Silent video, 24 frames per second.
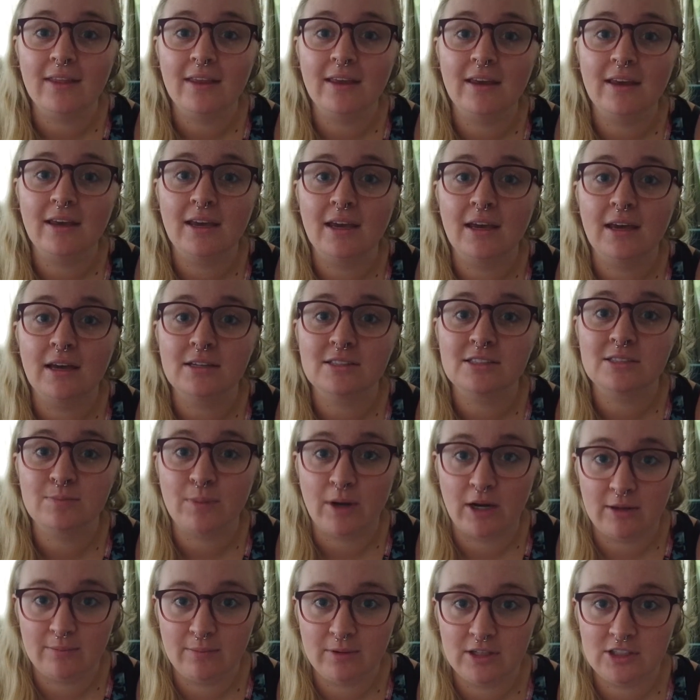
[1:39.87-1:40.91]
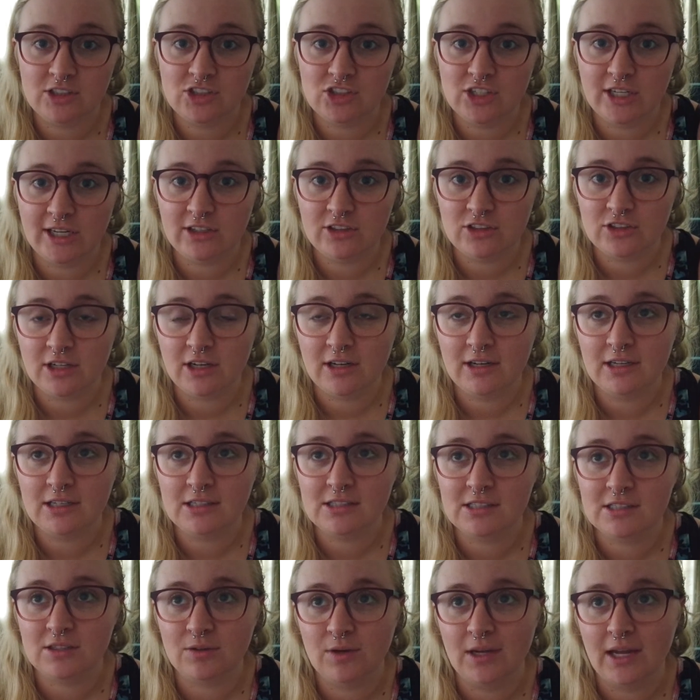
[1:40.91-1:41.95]
the spark plugs changed on it,
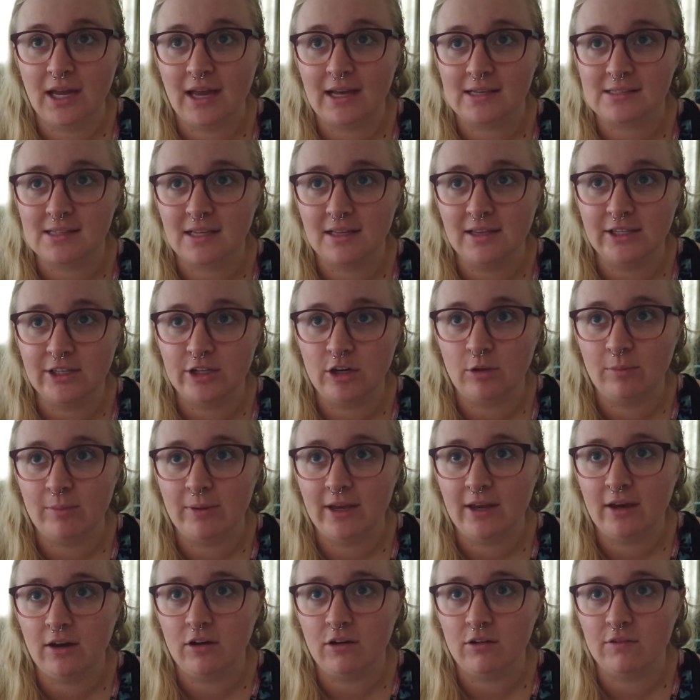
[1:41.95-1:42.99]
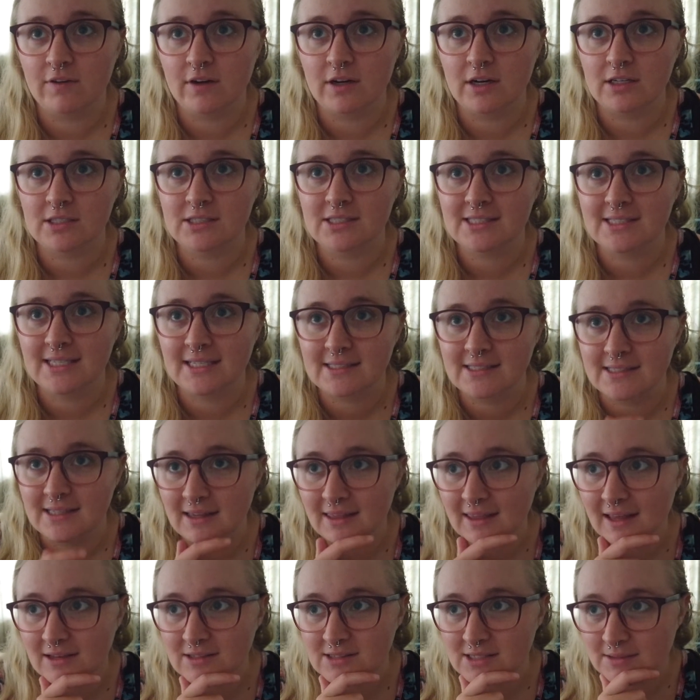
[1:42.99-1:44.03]
so it has a little bit over
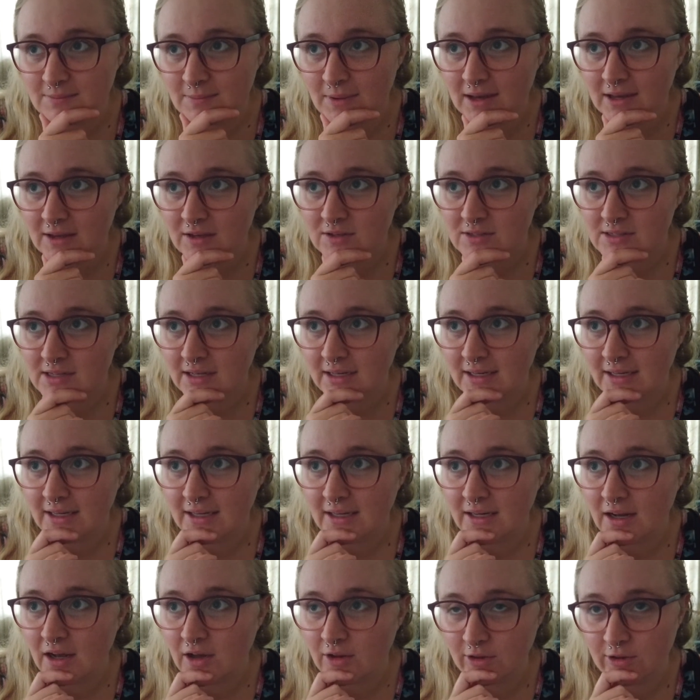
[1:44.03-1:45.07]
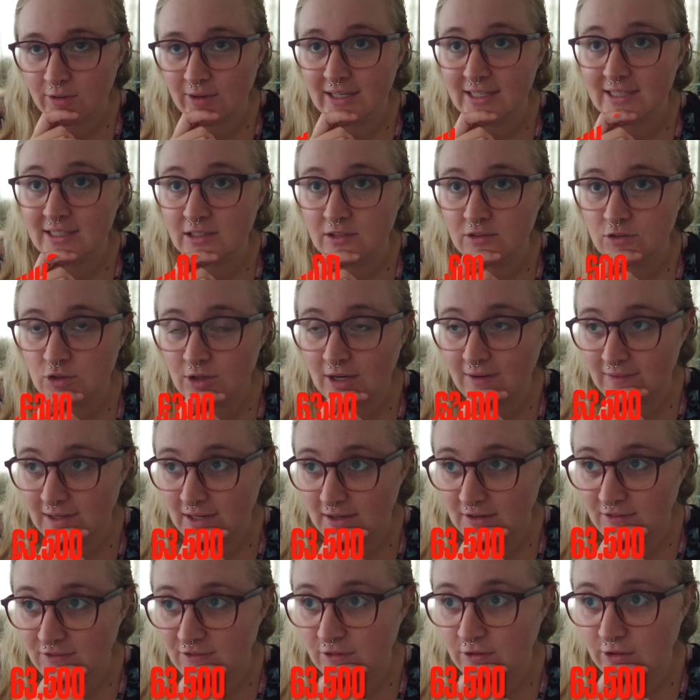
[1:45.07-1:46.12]
60,000 miles on it, although I did drive down
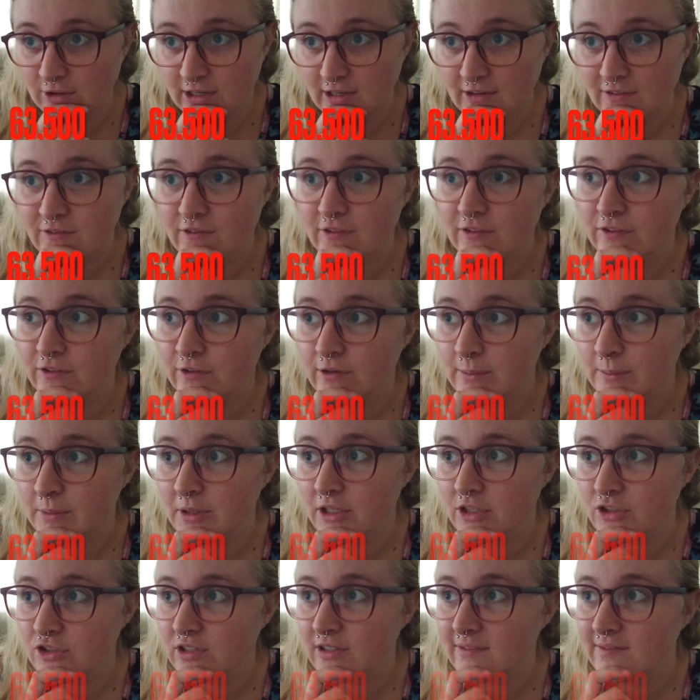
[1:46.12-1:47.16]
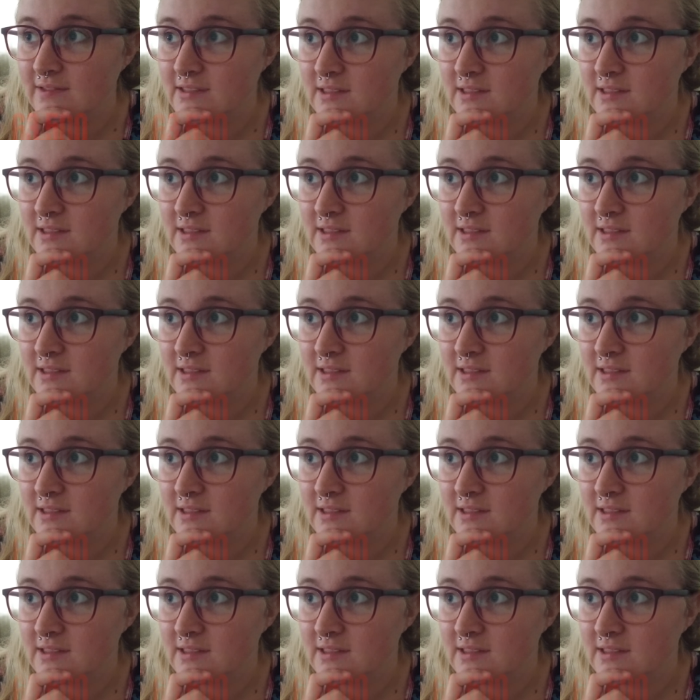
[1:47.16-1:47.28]
to Florida for Formula Drift,